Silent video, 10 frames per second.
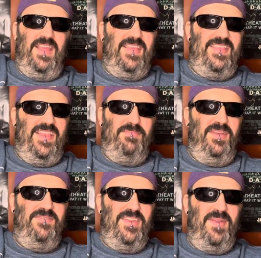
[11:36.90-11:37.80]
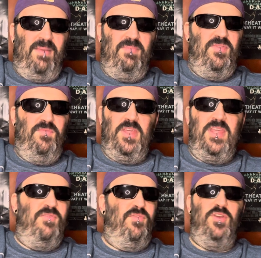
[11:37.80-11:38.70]
said, I played video games
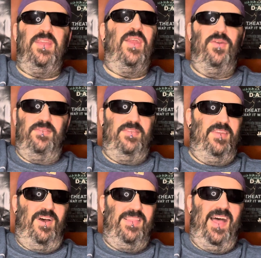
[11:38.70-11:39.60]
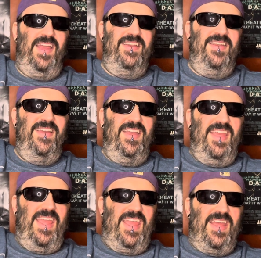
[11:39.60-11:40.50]
for years online,
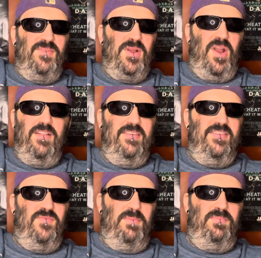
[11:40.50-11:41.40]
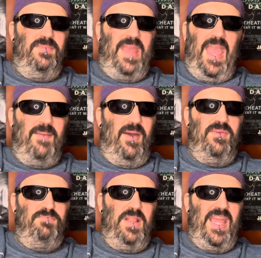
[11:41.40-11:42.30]
and regardless of what game I
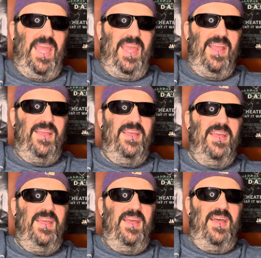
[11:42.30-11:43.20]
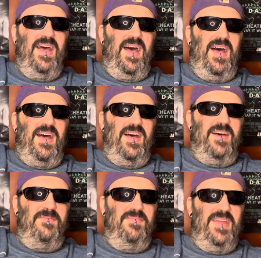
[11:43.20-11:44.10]
was playing,
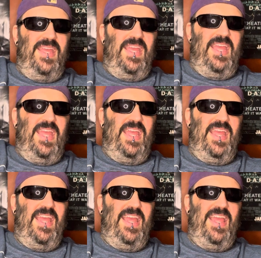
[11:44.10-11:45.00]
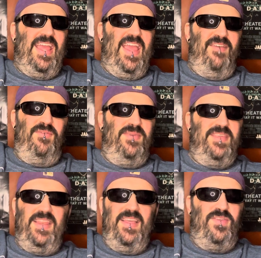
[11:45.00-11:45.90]
if it was
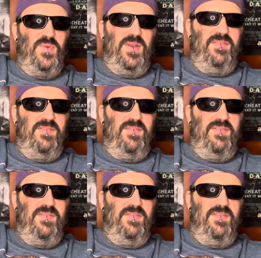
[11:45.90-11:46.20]
any sort